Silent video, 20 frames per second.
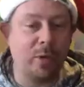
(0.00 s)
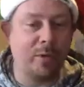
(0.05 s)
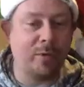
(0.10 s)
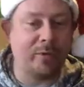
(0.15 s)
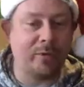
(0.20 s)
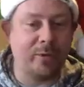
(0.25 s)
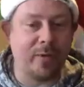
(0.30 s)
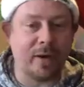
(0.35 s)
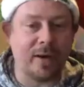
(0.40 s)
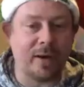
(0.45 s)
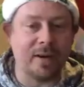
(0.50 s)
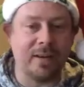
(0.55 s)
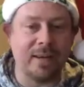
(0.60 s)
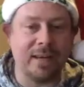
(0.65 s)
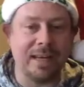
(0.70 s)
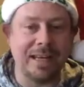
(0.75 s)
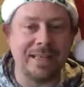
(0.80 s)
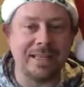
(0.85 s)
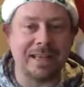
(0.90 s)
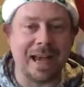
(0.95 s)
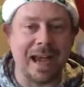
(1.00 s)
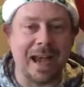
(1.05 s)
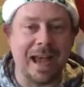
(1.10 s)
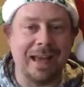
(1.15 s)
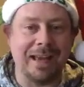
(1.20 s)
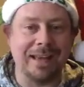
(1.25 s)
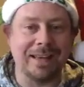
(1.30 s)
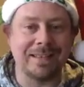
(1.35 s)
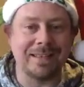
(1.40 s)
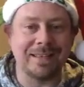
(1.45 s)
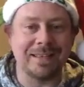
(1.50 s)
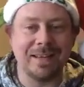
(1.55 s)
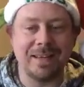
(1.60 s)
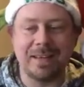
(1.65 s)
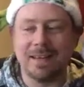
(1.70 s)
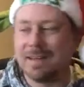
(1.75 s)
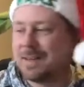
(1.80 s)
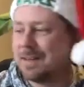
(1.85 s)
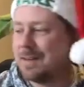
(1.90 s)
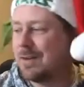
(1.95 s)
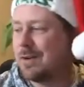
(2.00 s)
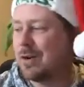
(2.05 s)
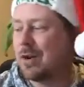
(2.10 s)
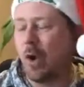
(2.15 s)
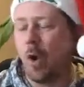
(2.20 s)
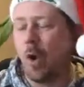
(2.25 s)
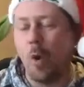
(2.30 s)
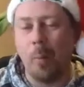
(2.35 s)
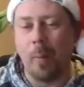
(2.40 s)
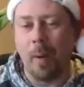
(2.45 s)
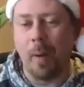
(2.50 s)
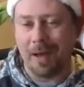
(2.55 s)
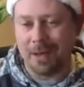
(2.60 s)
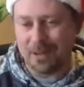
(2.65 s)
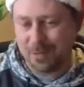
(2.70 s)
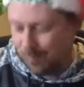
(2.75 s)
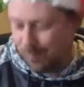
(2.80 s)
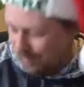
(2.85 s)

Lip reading: fuck are these guys? GoBots? What